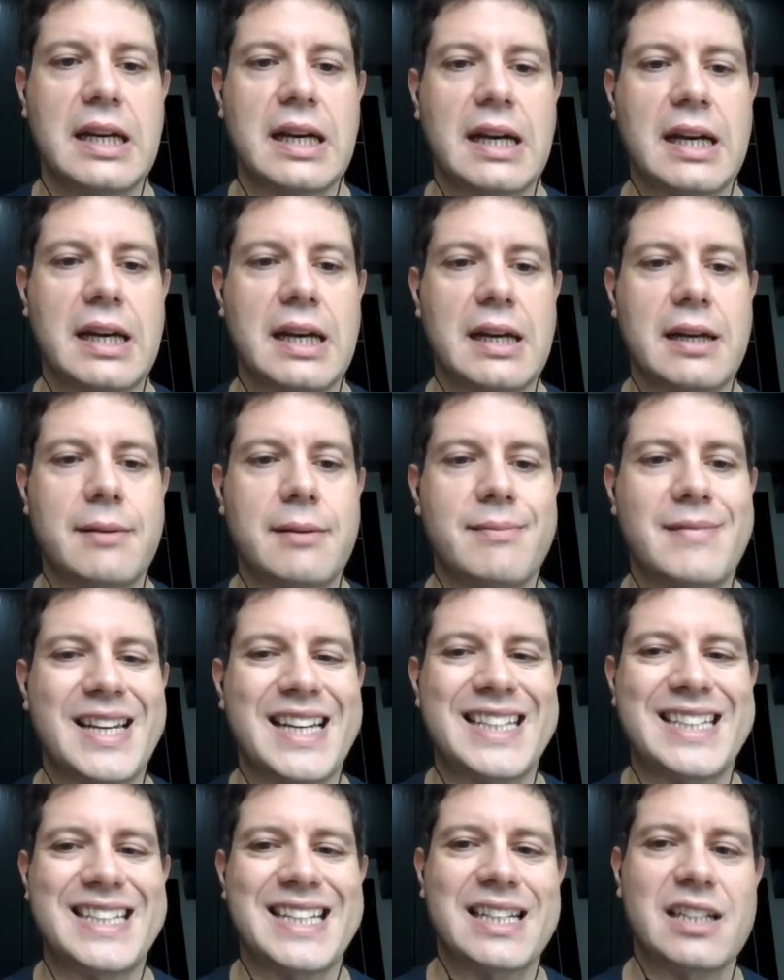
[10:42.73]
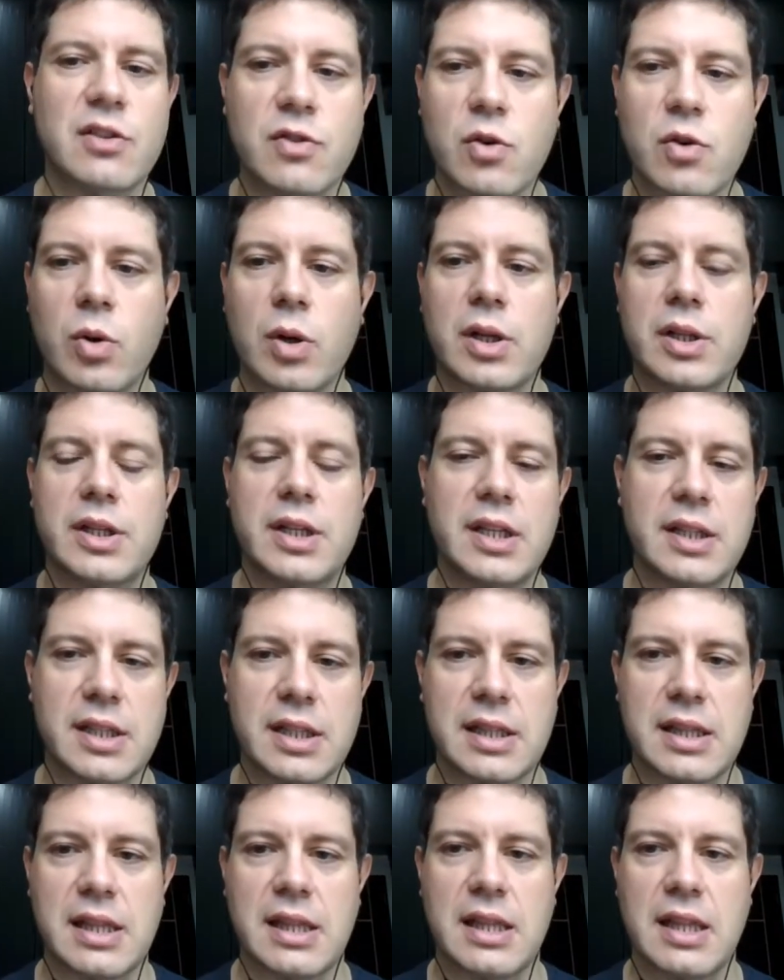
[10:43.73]
um, addictive quality
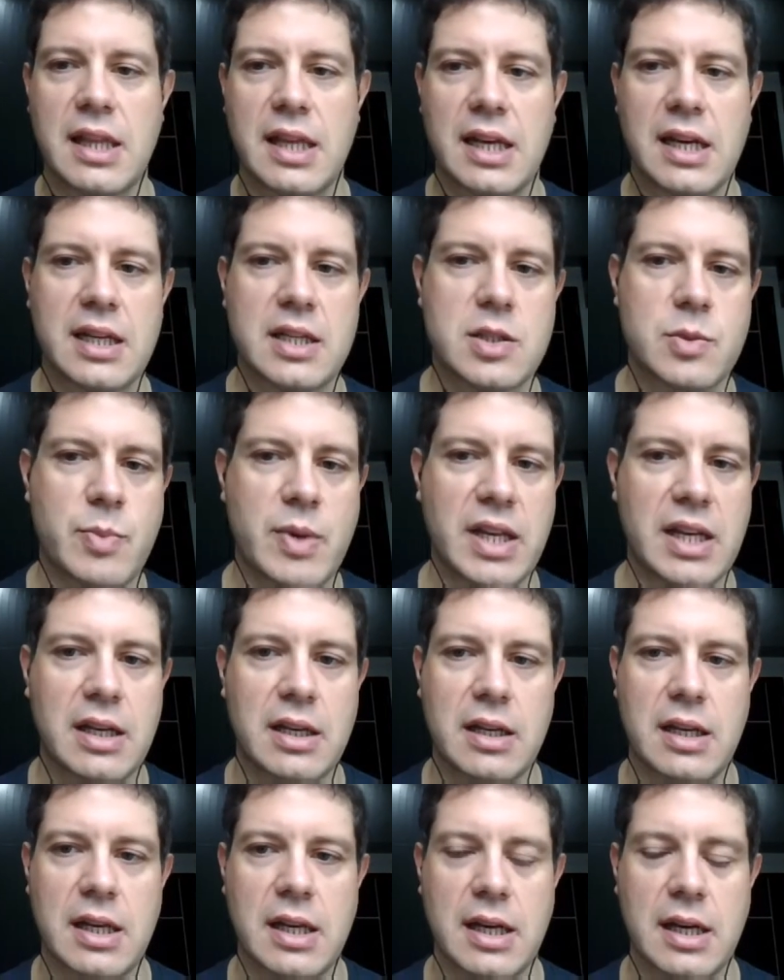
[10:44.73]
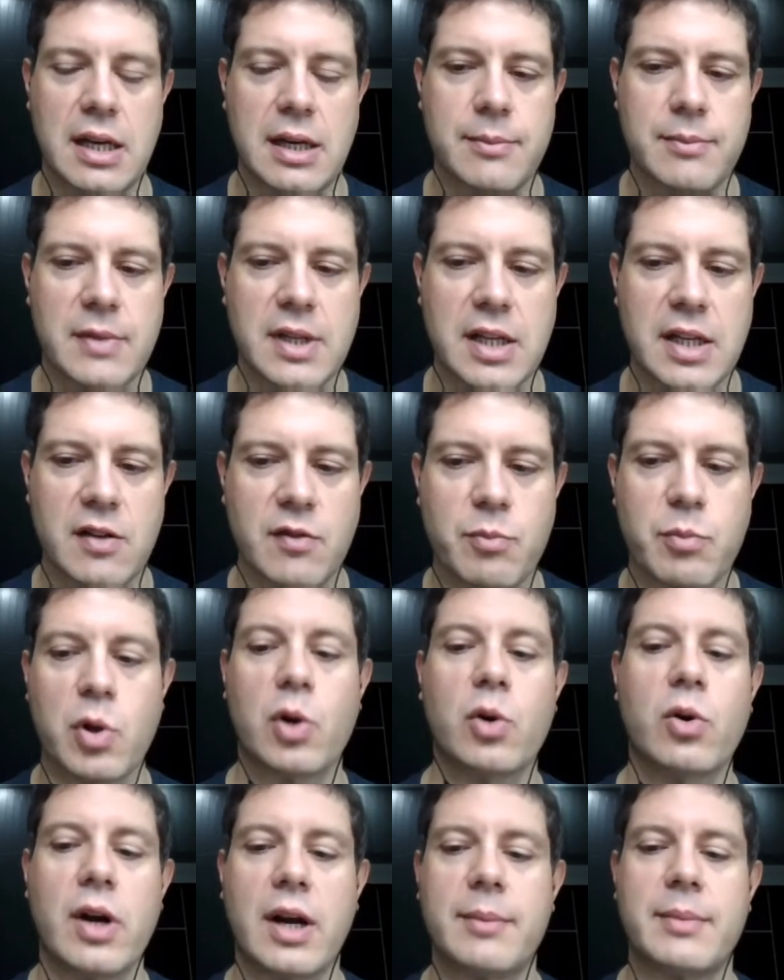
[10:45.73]
that that has been um, kind of
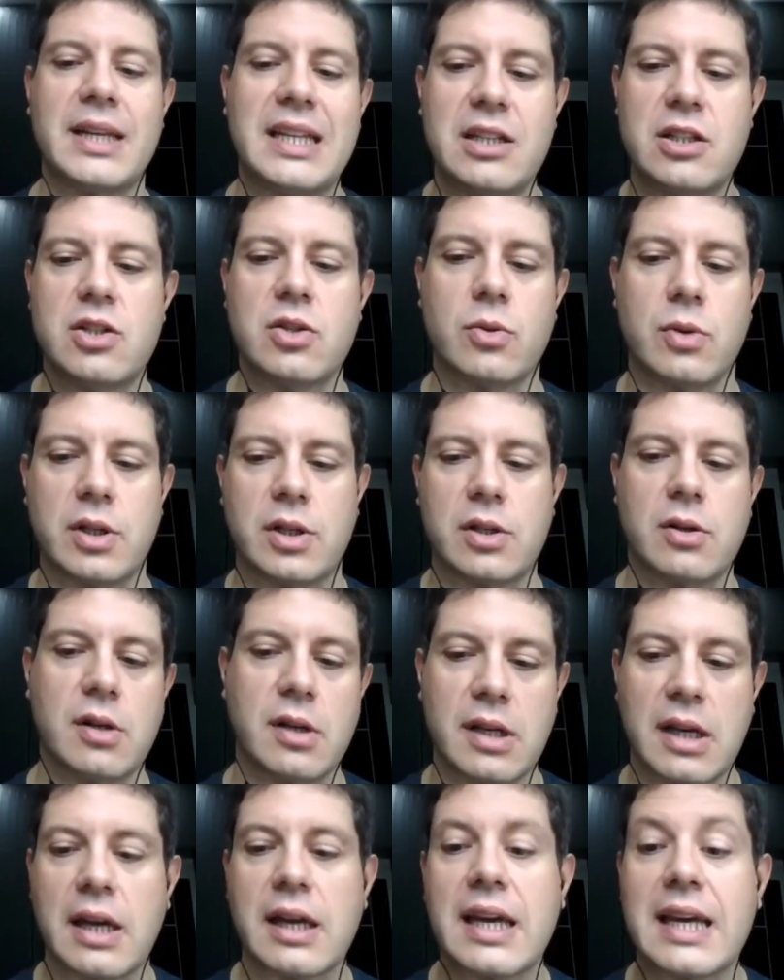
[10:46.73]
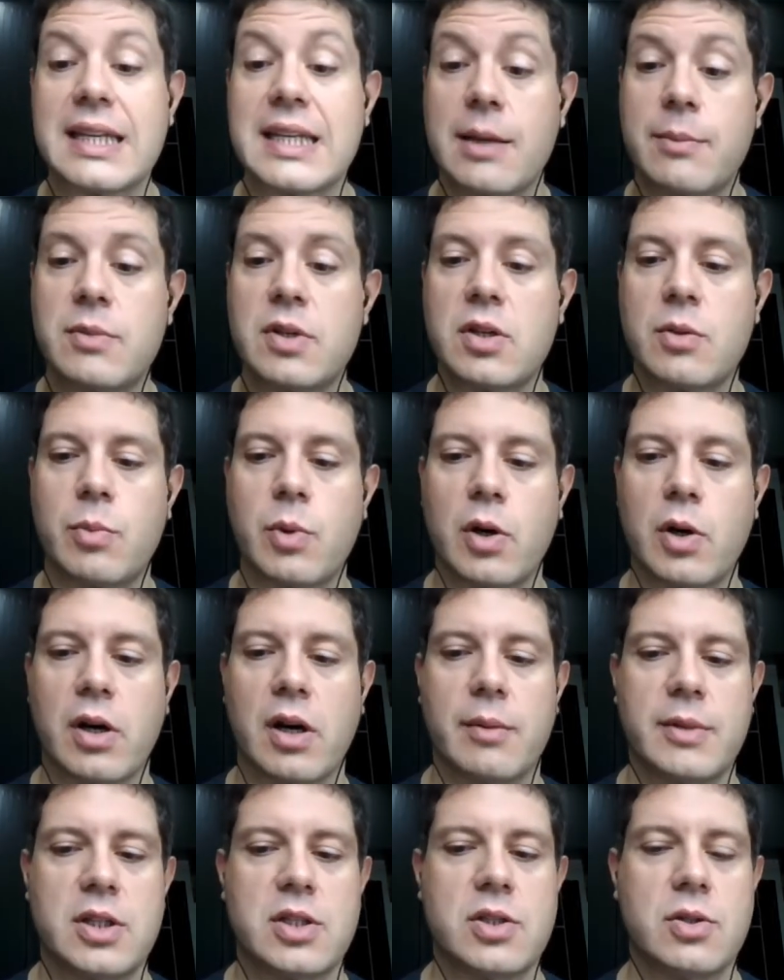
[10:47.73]
programmed into it or uh, attempted to
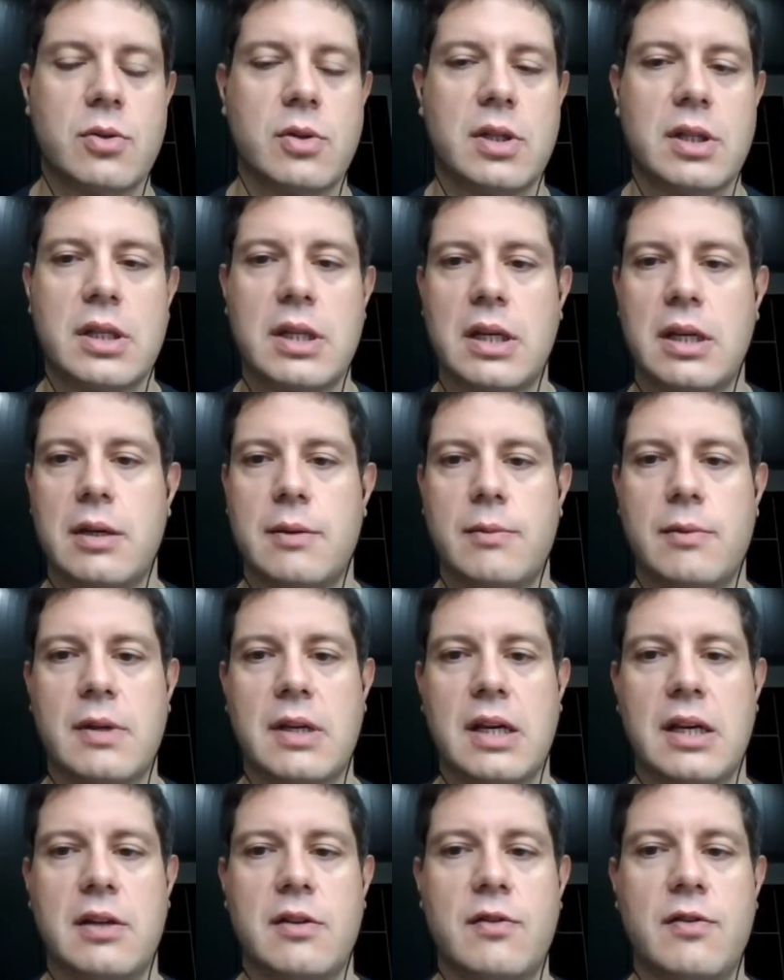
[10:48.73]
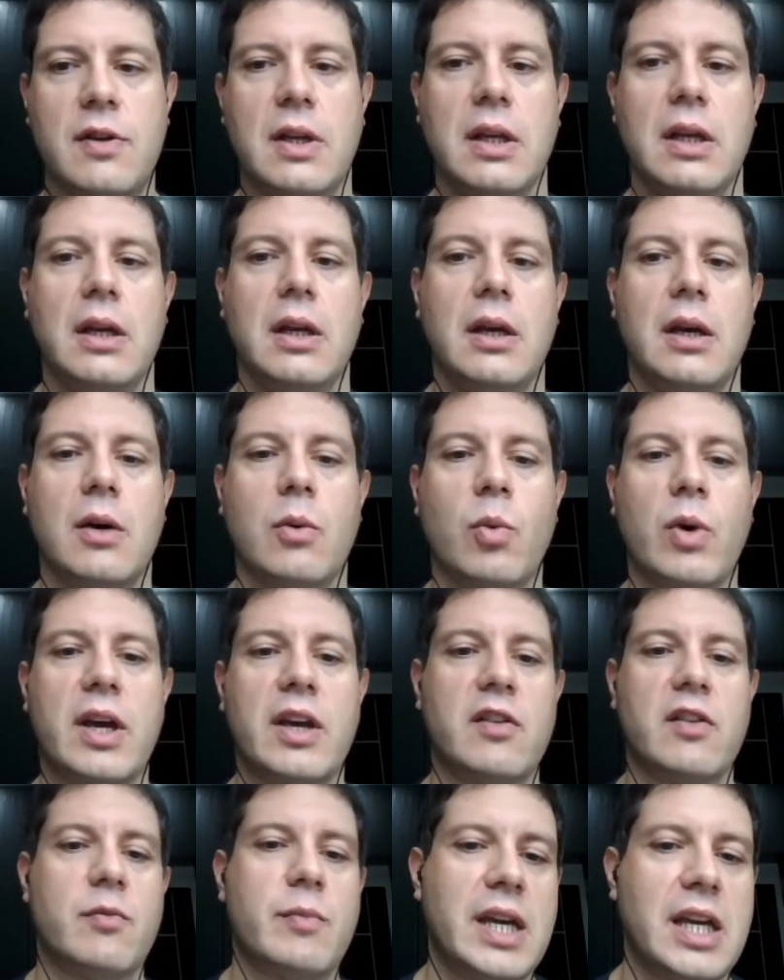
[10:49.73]
program into it, a uh, kind of
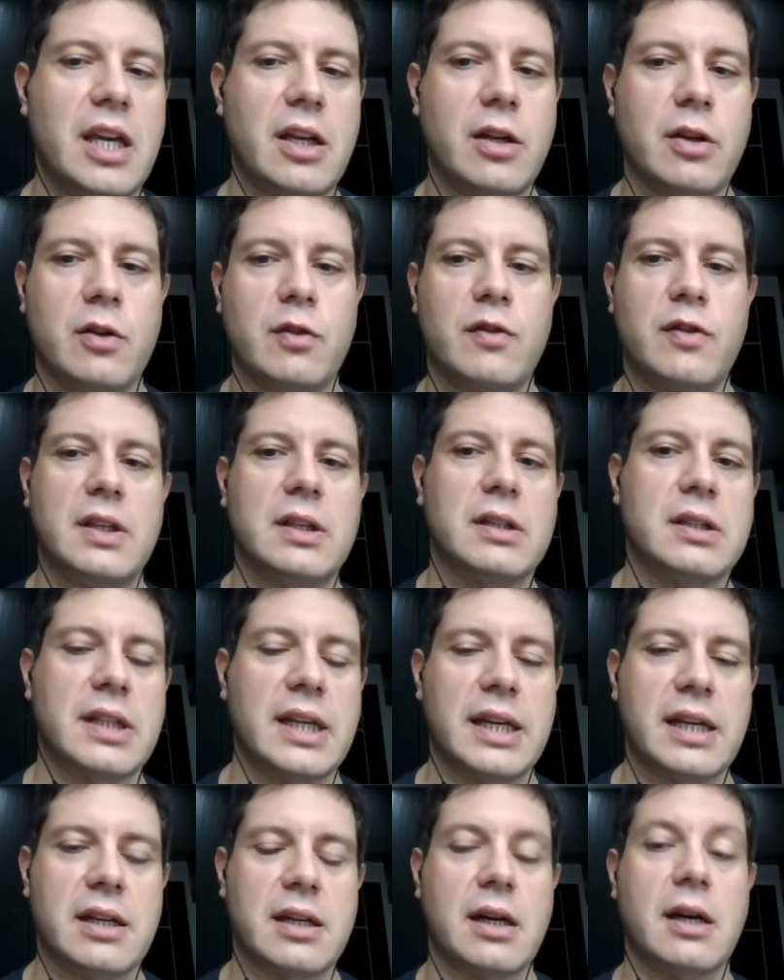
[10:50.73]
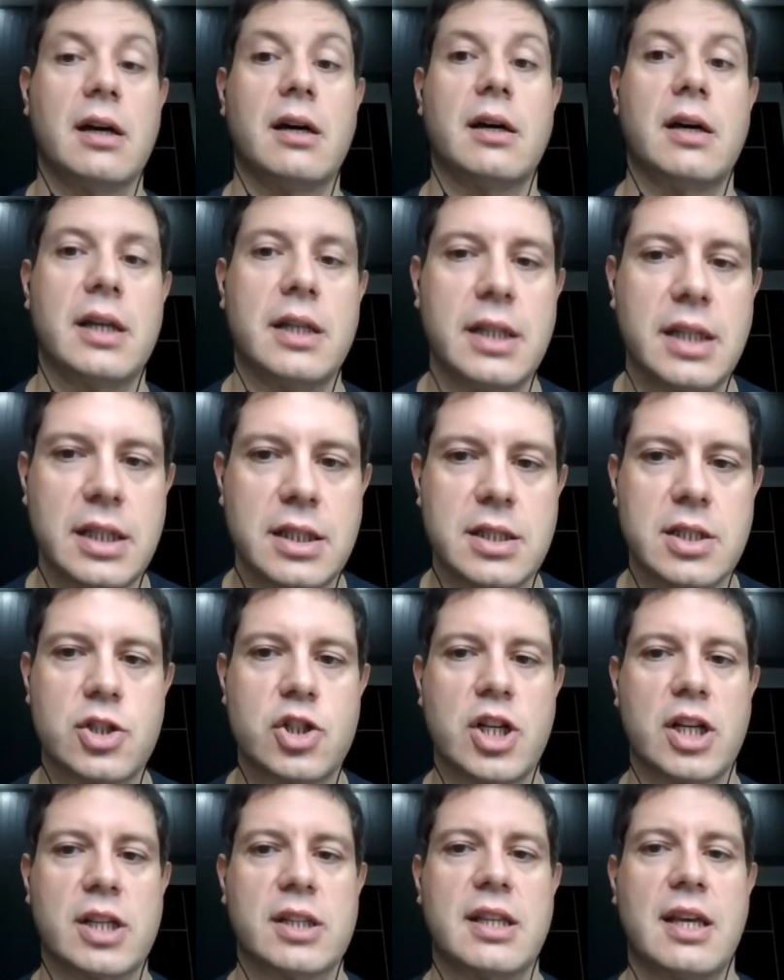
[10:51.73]
way of making you feel like, oh, I need to
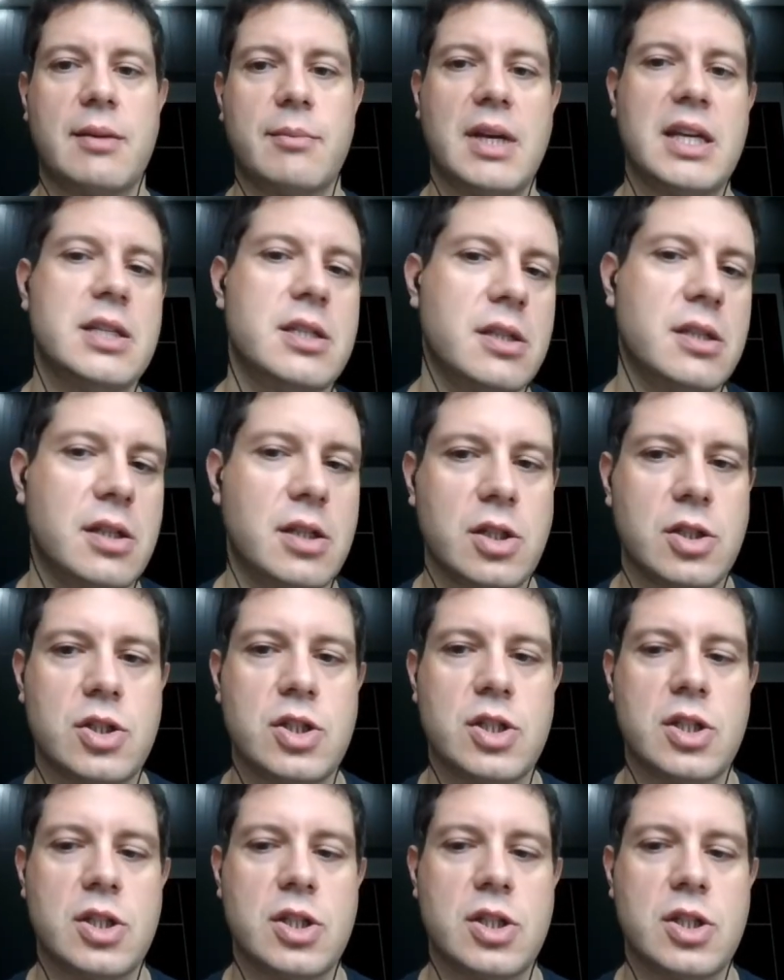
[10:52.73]
check that message.